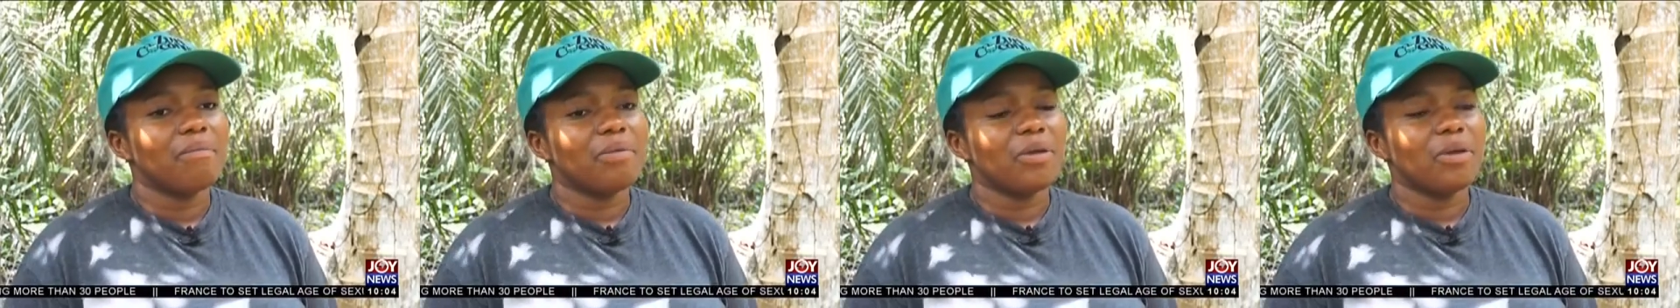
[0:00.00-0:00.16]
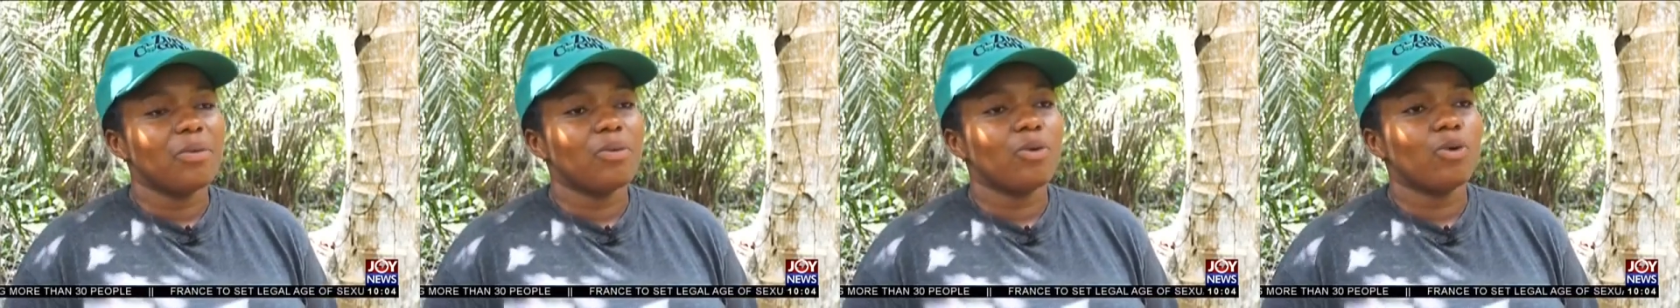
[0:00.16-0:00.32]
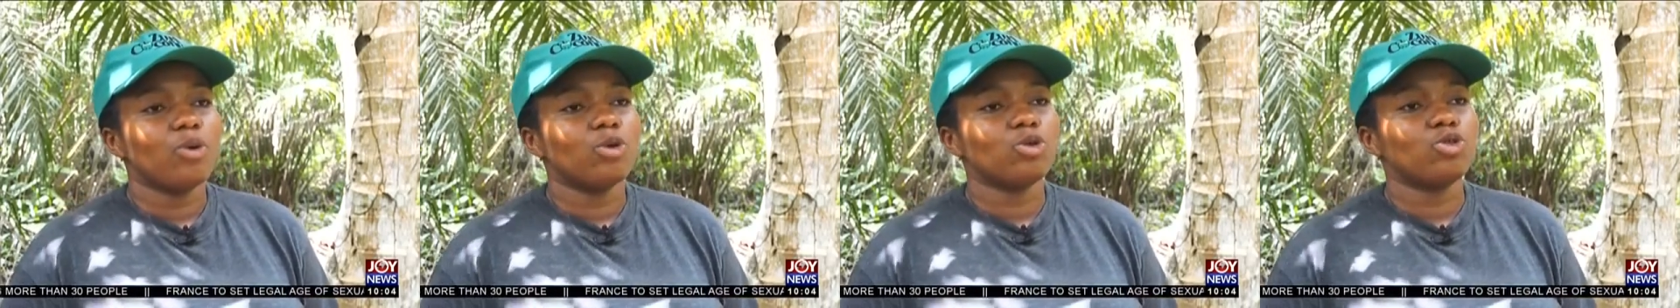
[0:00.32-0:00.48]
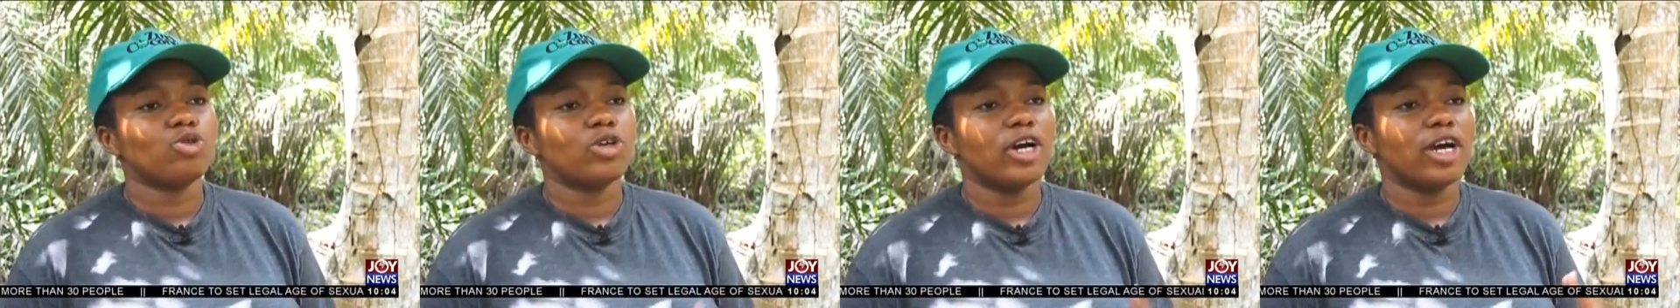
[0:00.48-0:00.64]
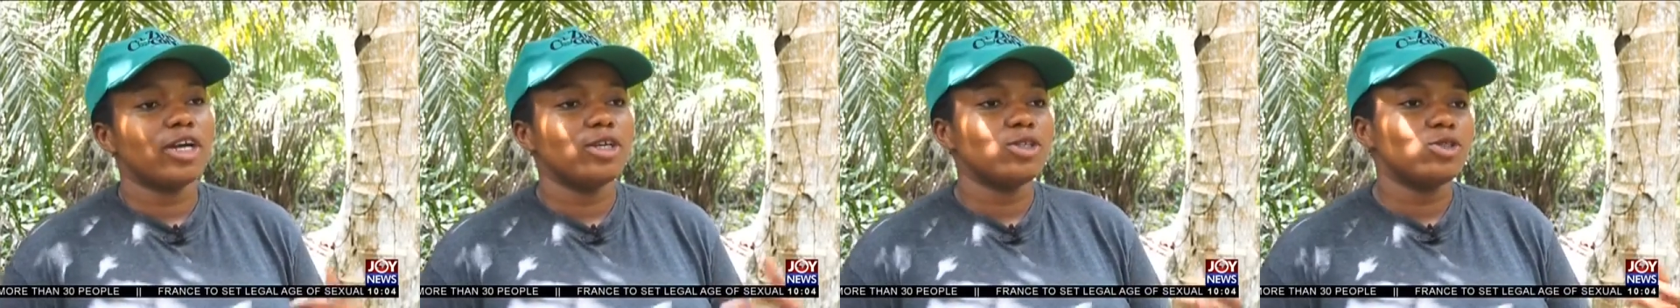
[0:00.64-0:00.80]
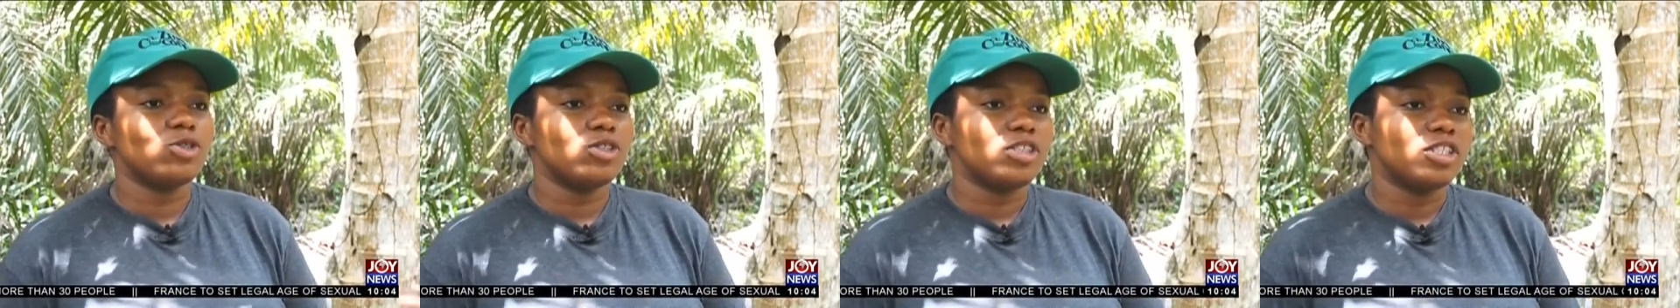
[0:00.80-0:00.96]
people
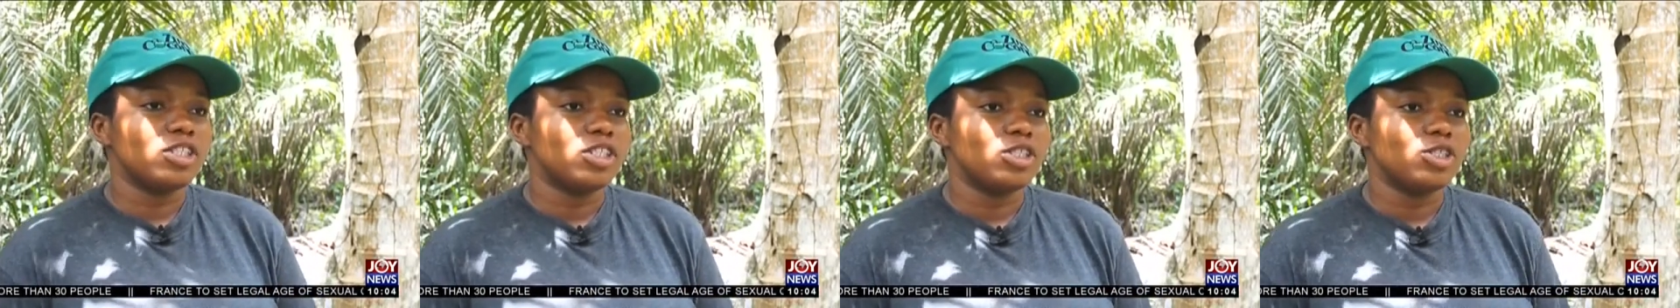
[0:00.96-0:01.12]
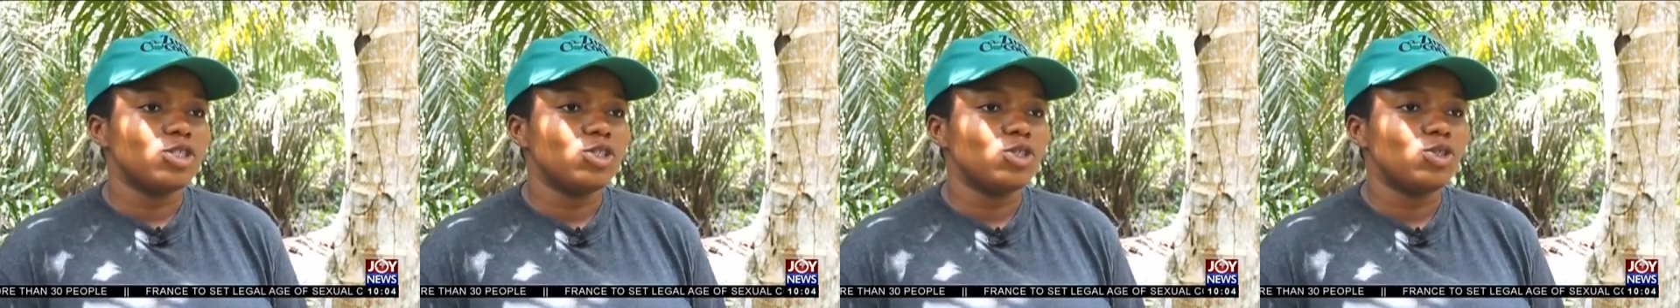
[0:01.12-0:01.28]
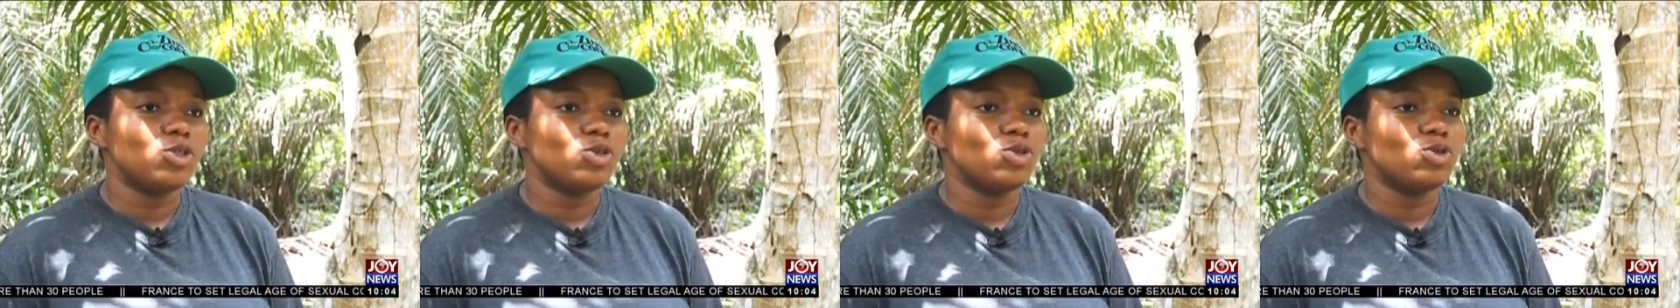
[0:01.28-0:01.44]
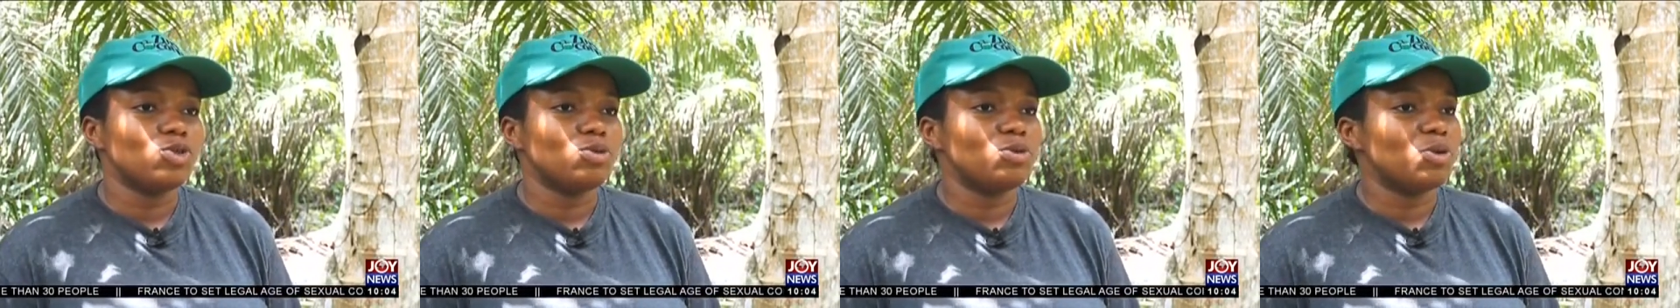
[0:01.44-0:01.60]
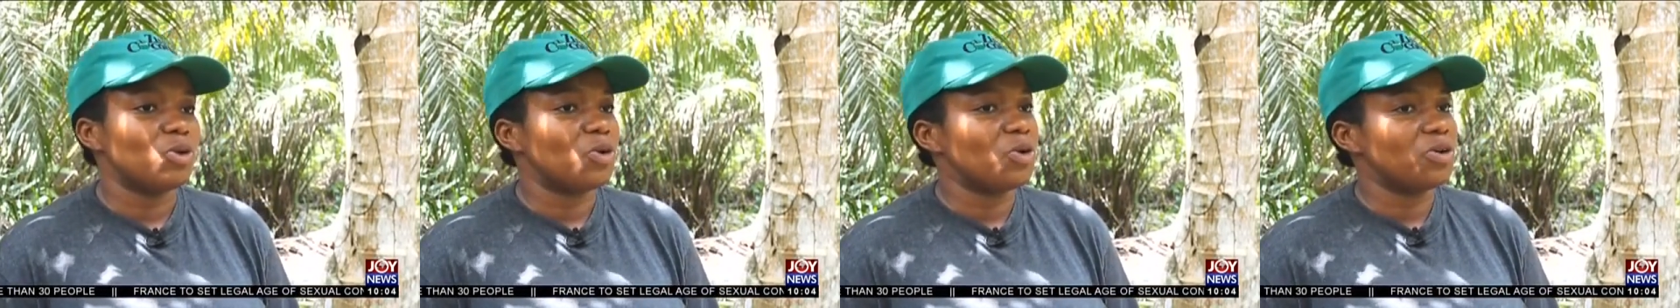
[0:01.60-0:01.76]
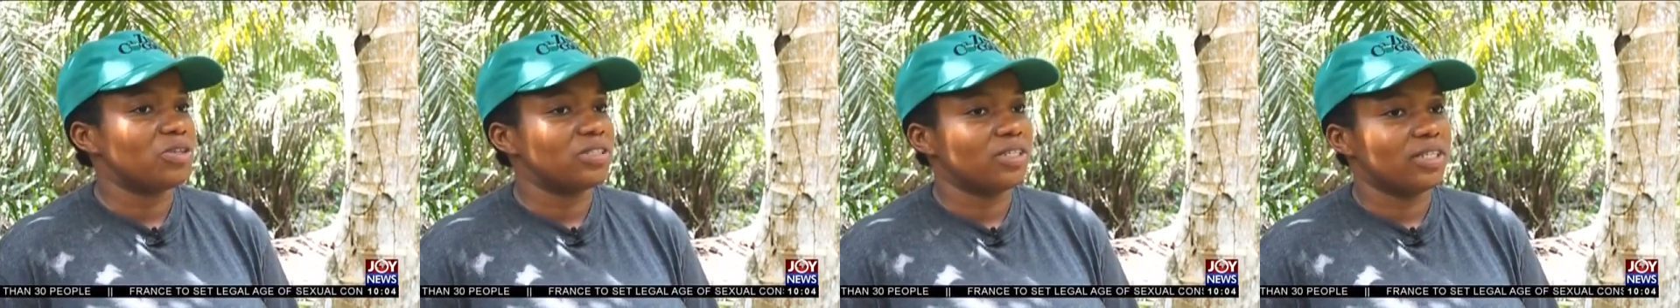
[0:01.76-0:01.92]
trying to cheat you
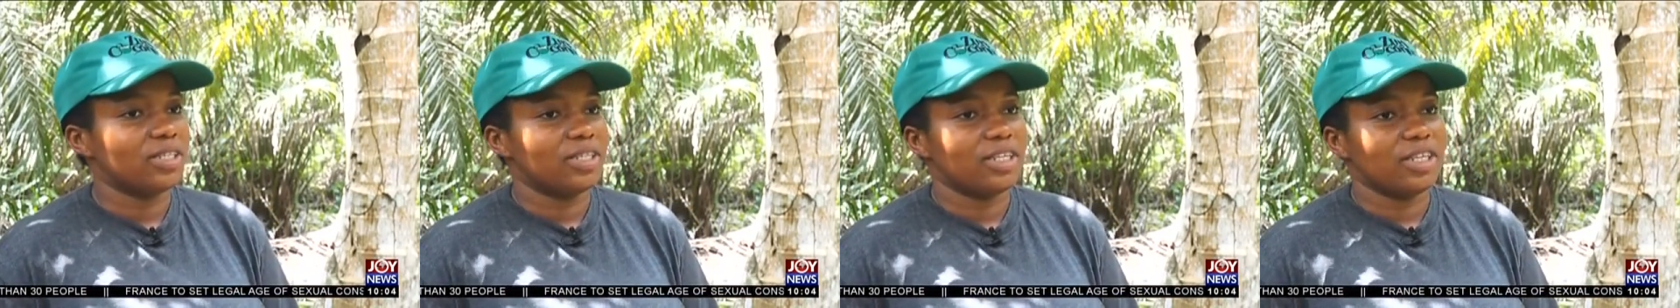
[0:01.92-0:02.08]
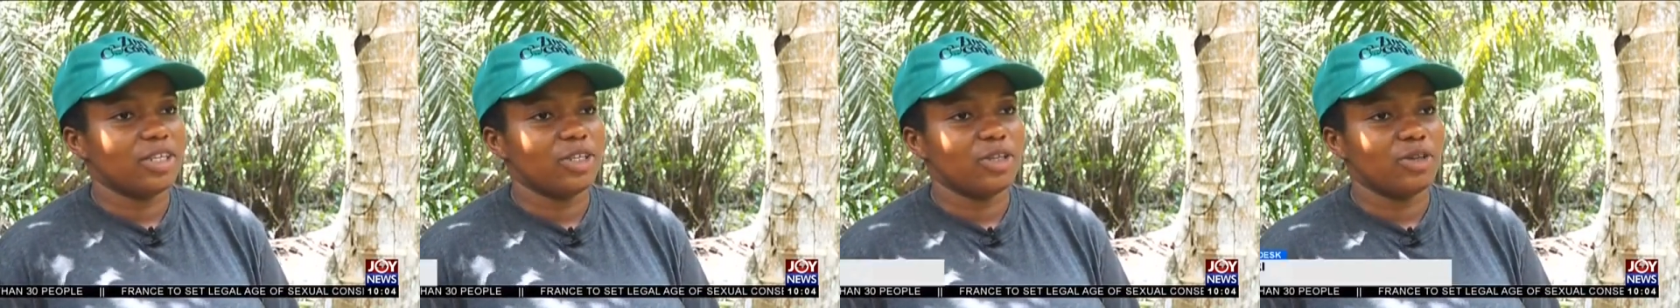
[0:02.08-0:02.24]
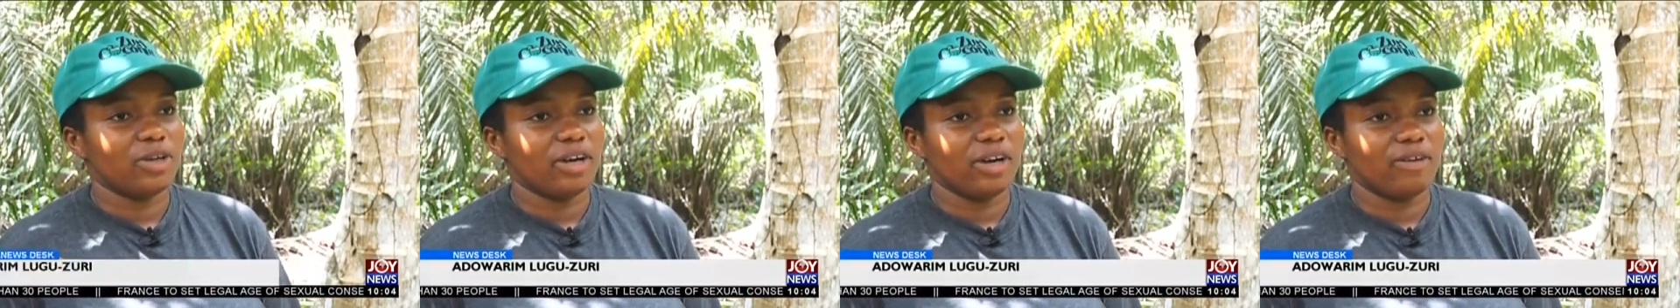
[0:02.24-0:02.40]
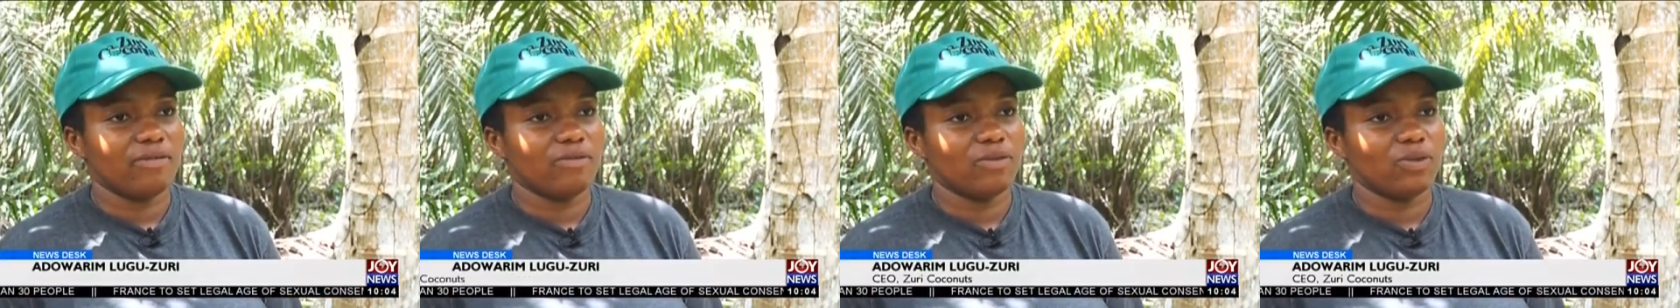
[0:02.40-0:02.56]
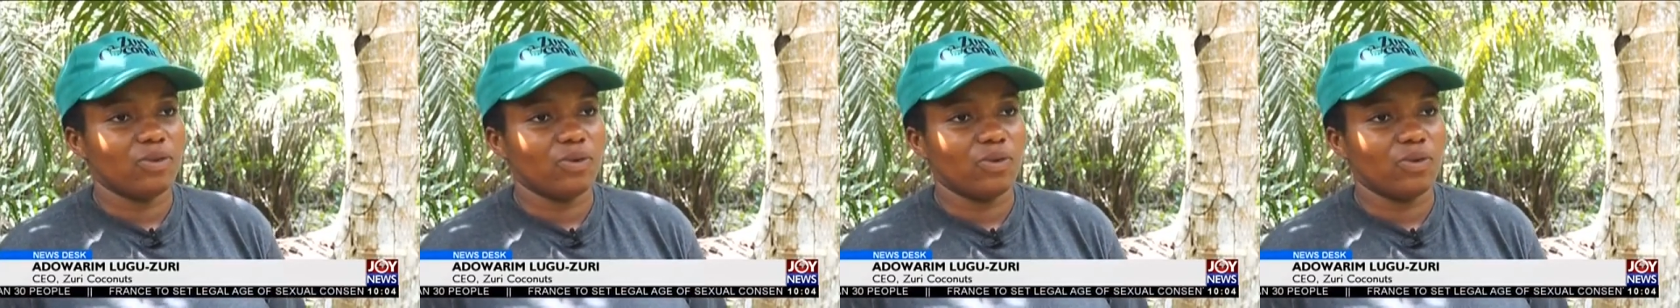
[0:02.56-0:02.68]
because they think you have